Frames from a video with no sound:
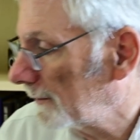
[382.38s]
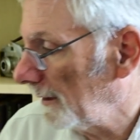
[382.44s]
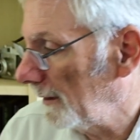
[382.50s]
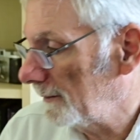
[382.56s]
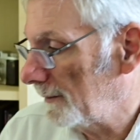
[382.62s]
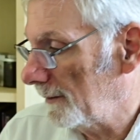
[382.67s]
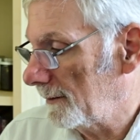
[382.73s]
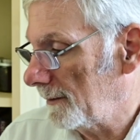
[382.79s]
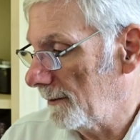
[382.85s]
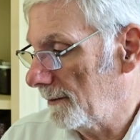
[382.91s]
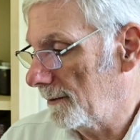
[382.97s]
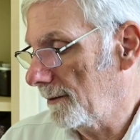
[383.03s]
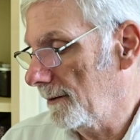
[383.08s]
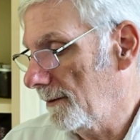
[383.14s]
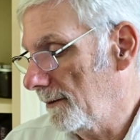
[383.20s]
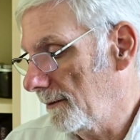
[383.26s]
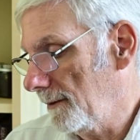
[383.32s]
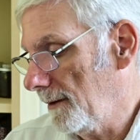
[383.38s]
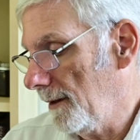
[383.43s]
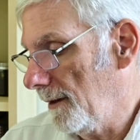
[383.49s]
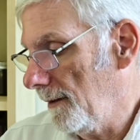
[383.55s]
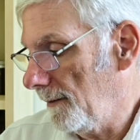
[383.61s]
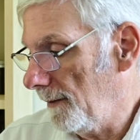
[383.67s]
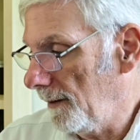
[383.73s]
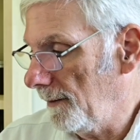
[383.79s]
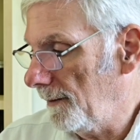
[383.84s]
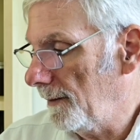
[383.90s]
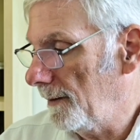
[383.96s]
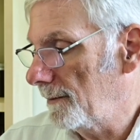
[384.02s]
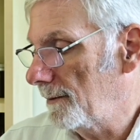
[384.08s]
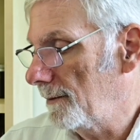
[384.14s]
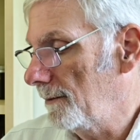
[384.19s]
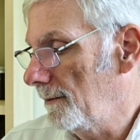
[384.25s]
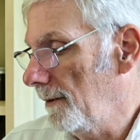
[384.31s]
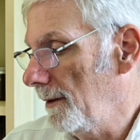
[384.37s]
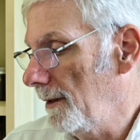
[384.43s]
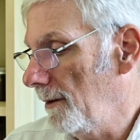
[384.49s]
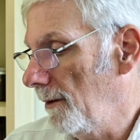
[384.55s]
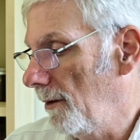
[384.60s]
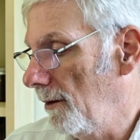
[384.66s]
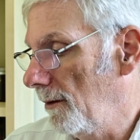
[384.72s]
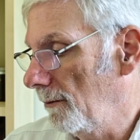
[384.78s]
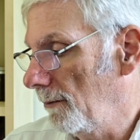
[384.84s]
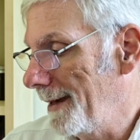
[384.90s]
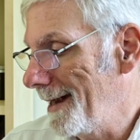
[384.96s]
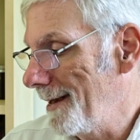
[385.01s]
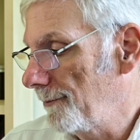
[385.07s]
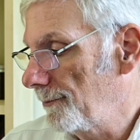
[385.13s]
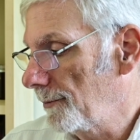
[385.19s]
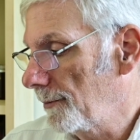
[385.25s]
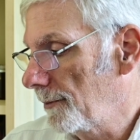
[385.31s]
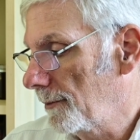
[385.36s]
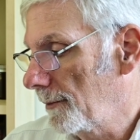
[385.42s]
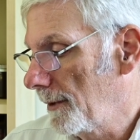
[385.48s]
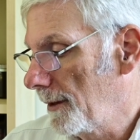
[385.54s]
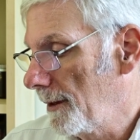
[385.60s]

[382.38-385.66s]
lens is concerned, I think it's a great all-rounder.